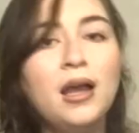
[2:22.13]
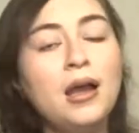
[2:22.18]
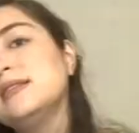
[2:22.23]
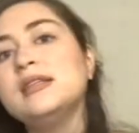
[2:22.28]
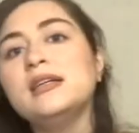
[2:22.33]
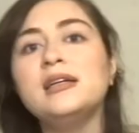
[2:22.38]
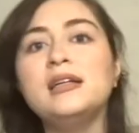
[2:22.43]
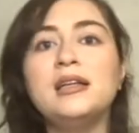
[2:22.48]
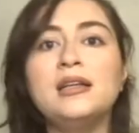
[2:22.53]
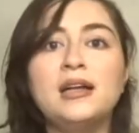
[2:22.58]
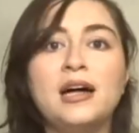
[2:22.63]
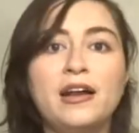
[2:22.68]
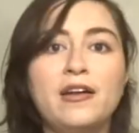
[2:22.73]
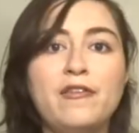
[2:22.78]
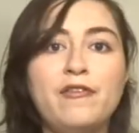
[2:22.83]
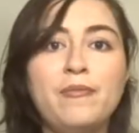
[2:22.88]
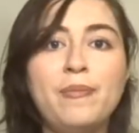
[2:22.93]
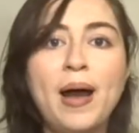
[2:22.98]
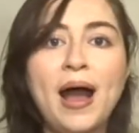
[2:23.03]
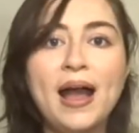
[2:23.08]
Still a lot
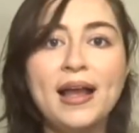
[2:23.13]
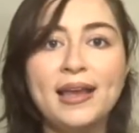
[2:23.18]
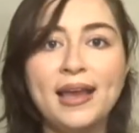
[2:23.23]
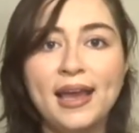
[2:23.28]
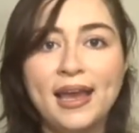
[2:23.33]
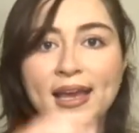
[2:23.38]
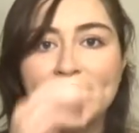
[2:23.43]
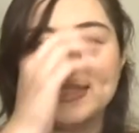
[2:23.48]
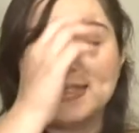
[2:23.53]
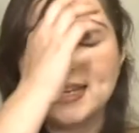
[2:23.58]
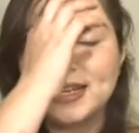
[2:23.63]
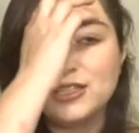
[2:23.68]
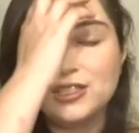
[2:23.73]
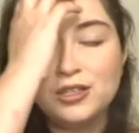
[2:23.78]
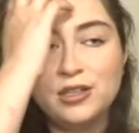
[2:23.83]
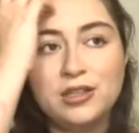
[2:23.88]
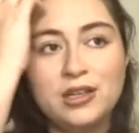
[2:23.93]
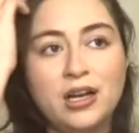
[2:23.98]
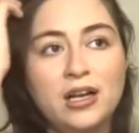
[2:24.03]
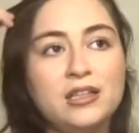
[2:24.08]
of back aches. I
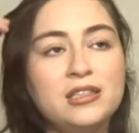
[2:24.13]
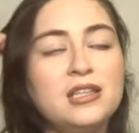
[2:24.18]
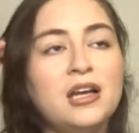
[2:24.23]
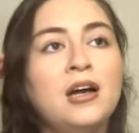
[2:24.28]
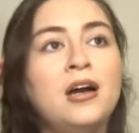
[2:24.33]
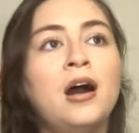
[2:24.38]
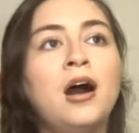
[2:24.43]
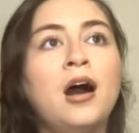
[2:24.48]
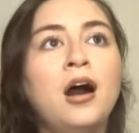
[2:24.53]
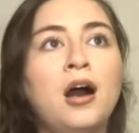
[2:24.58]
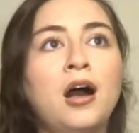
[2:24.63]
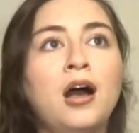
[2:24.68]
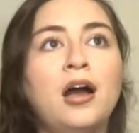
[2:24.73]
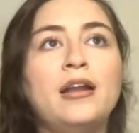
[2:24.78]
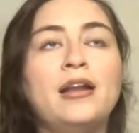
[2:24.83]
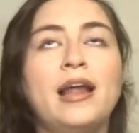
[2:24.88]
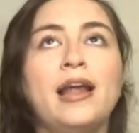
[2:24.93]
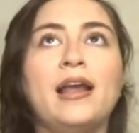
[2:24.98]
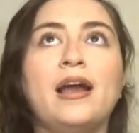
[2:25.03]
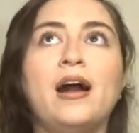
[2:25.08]
took a
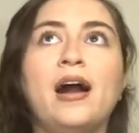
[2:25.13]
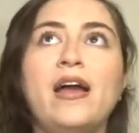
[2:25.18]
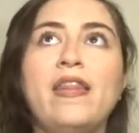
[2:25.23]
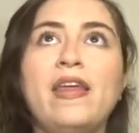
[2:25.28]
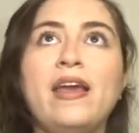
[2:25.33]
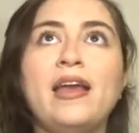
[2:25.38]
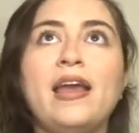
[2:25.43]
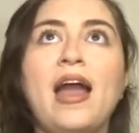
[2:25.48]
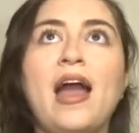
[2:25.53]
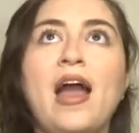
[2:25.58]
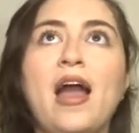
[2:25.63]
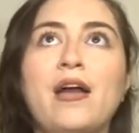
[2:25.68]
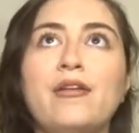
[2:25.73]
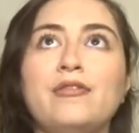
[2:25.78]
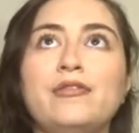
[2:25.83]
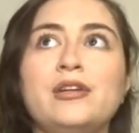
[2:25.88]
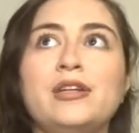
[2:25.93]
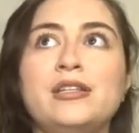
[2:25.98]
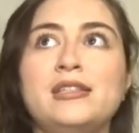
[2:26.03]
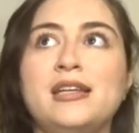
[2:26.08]
ton, like I think
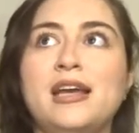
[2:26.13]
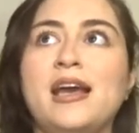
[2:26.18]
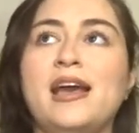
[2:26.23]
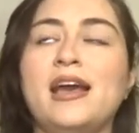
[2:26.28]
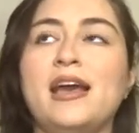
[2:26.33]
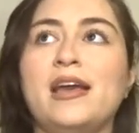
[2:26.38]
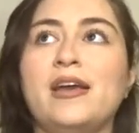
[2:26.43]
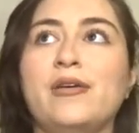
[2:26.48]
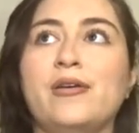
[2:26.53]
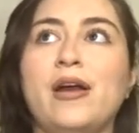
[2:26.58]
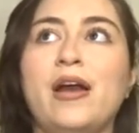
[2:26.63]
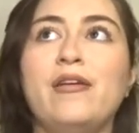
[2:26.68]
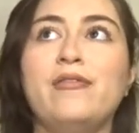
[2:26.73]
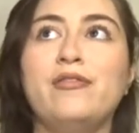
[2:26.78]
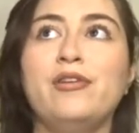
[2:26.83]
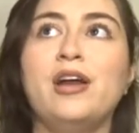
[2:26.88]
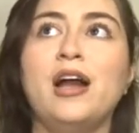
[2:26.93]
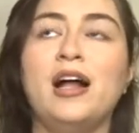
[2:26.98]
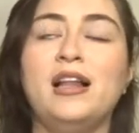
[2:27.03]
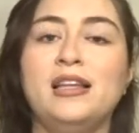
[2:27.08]
every day, or
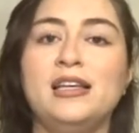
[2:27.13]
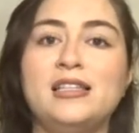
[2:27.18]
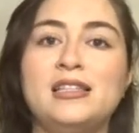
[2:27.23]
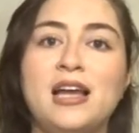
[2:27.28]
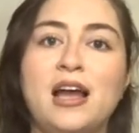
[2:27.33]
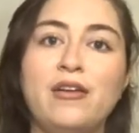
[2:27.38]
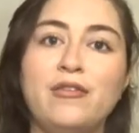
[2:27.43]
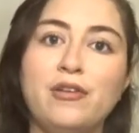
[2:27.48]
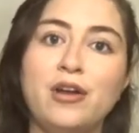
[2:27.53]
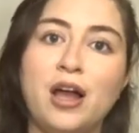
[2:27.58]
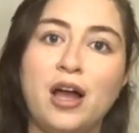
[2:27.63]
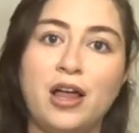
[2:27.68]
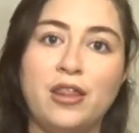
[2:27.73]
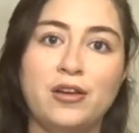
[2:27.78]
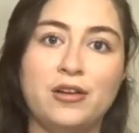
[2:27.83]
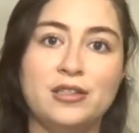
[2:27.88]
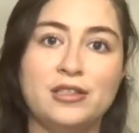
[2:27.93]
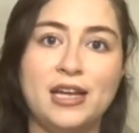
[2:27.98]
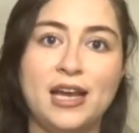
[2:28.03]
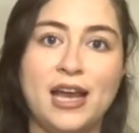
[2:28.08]
at least every
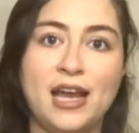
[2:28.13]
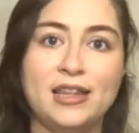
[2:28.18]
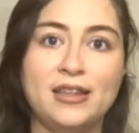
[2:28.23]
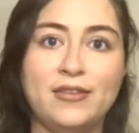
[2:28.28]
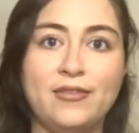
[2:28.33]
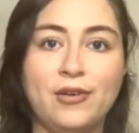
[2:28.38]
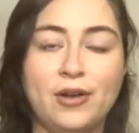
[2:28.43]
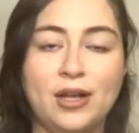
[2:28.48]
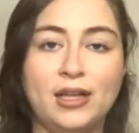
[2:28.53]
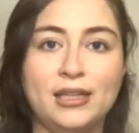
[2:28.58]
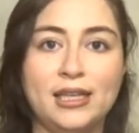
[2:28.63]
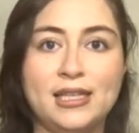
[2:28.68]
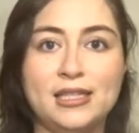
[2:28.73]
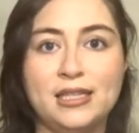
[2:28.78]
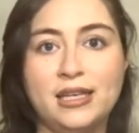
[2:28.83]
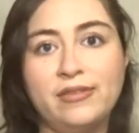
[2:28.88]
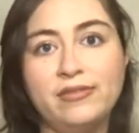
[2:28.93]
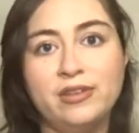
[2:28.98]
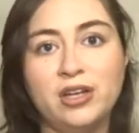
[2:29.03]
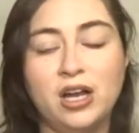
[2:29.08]
other day at the very
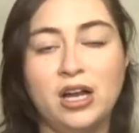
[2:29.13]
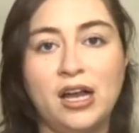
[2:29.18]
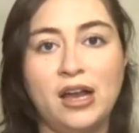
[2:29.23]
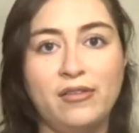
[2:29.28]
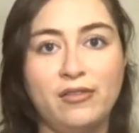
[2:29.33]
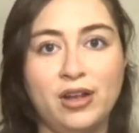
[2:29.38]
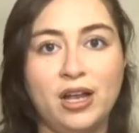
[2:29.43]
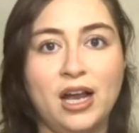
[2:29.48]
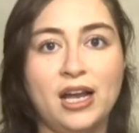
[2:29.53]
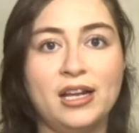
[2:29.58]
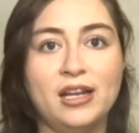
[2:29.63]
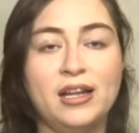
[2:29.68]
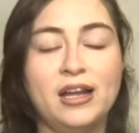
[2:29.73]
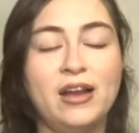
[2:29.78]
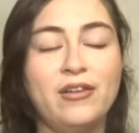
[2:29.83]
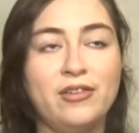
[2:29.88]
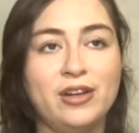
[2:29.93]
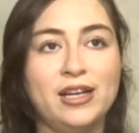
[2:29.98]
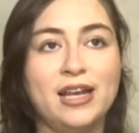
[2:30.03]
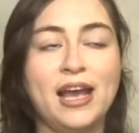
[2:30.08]
least, if not
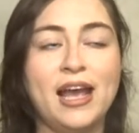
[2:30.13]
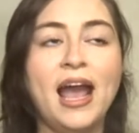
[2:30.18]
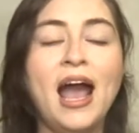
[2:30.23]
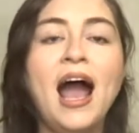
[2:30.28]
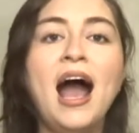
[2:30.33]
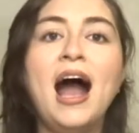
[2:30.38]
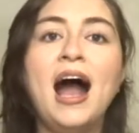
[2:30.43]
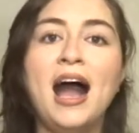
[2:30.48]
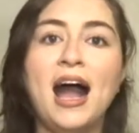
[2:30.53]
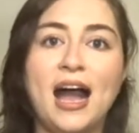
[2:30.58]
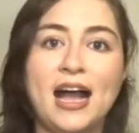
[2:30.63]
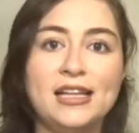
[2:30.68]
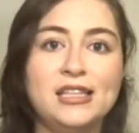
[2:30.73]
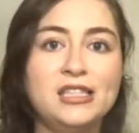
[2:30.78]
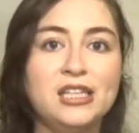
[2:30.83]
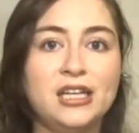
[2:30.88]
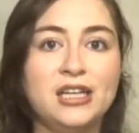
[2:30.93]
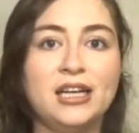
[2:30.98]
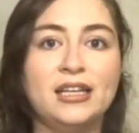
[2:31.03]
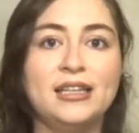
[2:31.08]
every day, I
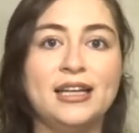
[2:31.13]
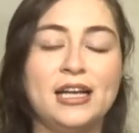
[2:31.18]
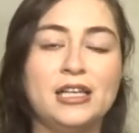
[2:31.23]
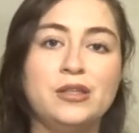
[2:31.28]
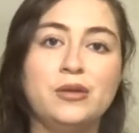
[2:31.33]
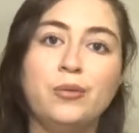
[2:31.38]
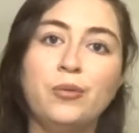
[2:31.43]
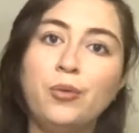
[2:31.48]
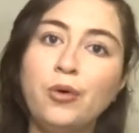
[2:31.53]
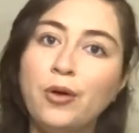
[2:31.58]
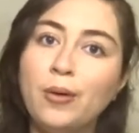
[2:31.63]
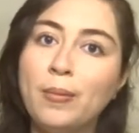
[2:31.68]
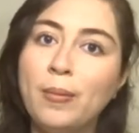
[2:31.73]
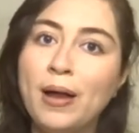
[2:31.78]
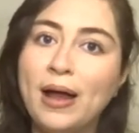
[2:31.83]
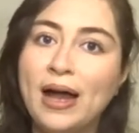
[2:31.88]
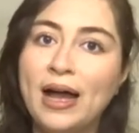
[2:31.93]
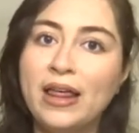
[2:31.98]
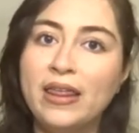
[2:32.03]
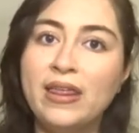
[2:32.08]
took a nice warm
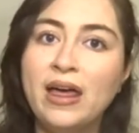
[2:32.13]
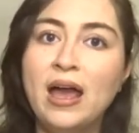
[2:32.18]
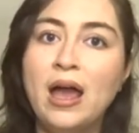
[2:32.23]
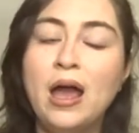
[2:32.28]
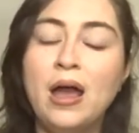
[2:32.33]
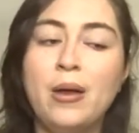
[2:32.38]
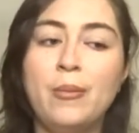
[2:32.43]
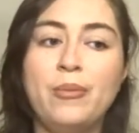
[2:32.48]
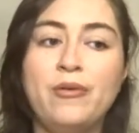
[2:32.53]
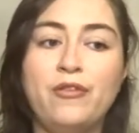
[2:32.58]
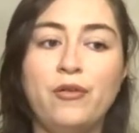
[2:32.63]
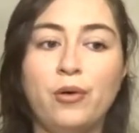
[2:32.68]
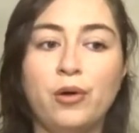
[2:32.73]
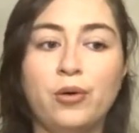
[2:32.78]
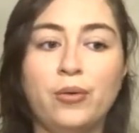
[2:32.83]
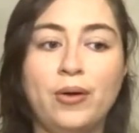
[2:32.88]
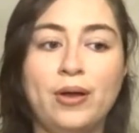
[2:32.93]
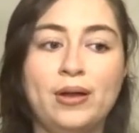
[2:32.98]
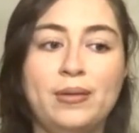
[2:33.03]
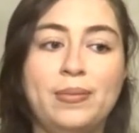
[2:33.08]
bath before
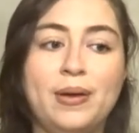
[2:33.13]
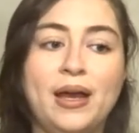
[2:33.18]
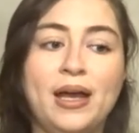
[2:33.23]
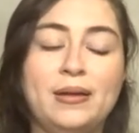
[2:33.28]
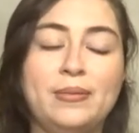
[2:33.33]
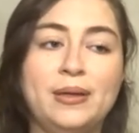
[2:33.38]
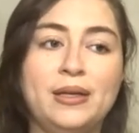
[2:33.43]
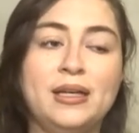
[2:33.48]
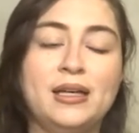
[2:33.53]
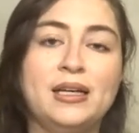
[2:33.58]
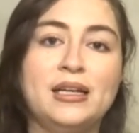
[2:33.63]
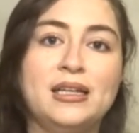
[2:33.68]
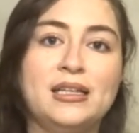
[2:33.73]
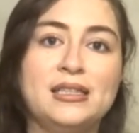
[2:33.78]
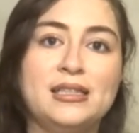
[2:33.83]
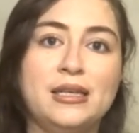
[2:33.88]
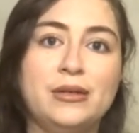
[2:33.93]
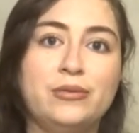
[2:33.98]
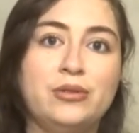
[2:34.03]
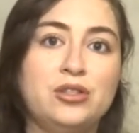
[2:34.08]
going to bed,
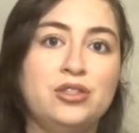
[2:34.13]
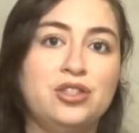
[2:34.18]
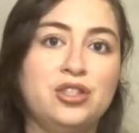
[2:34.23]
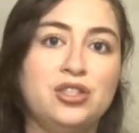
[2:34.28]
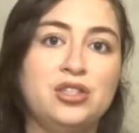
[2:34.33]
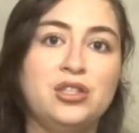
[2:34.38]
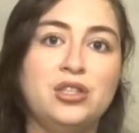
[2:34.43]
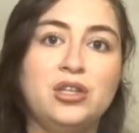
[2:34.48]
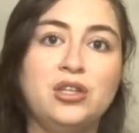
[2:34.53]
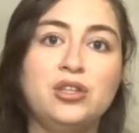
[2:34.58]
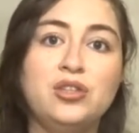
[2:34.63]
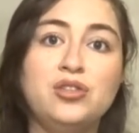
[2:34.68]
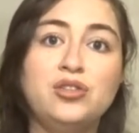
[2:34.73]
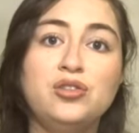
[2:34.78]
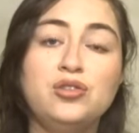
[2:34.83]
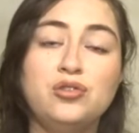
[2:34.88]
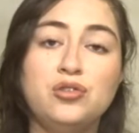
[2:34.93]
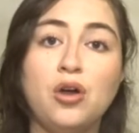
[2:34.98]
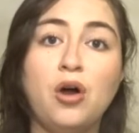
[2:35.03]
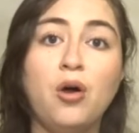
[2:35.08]
because it was just
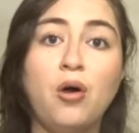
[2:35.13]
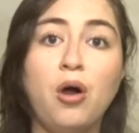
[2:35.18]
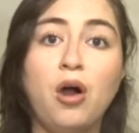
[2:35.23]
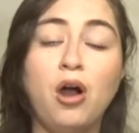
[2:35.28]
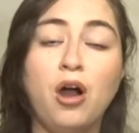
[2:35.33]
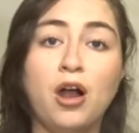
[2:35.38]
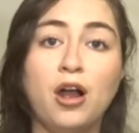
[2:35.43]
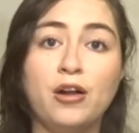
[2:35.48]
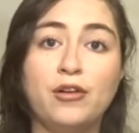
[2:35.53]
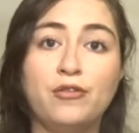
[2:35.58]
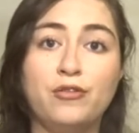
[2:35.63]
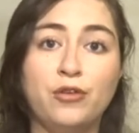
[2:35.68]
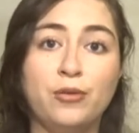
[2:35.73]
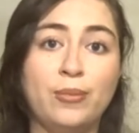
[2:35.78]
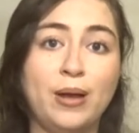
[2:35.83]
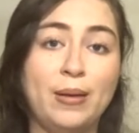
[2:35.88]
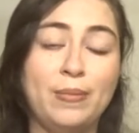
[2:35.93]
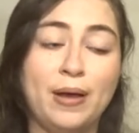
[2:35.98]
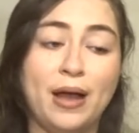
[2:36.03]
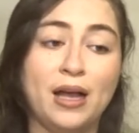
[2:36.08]
so hard for
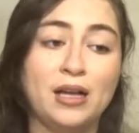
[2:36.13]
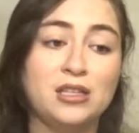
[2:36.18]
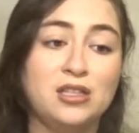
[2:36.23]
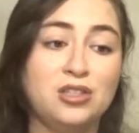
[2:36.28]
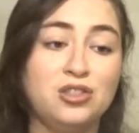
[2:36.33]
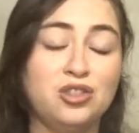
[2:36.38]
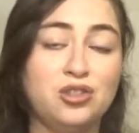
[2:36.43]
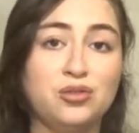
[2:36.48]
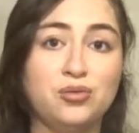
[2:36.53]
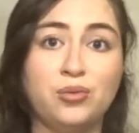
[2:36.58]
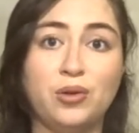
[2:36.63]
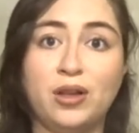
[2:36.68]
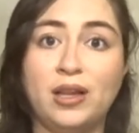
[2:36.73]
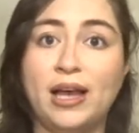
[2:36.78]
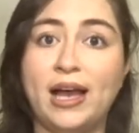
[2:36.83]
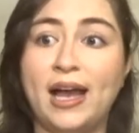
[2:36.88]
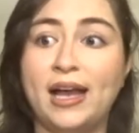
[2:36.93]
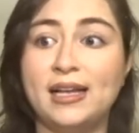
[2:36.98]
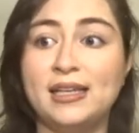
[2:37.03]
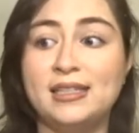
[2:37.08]
my back to just
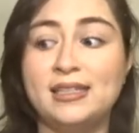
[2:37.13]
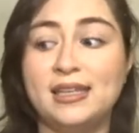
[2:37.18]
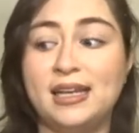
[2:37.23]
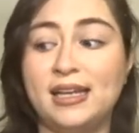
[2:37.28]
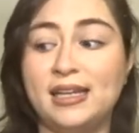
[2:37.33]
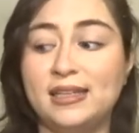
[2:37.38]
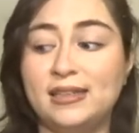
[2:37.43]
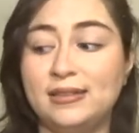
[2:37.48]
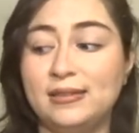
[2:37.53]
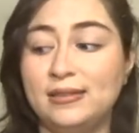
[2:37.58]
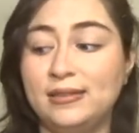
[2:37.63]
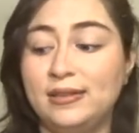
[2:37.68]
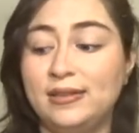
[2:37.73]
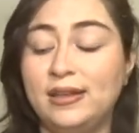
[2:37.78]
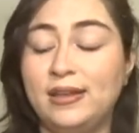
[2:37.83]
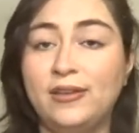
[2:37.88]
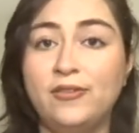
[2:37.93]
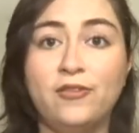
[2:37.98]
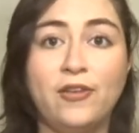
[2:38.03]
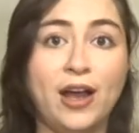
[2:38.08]
relax
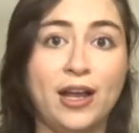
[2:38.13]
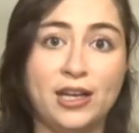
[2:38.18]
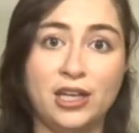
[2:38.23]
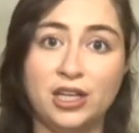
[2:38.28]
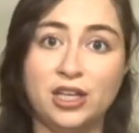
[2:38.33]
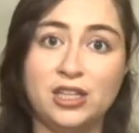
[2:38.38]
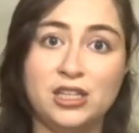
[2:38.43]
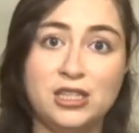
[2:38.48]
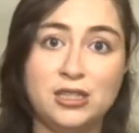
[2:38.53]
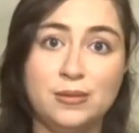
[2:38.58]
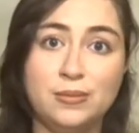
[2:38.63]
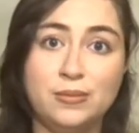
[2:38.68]
and find a good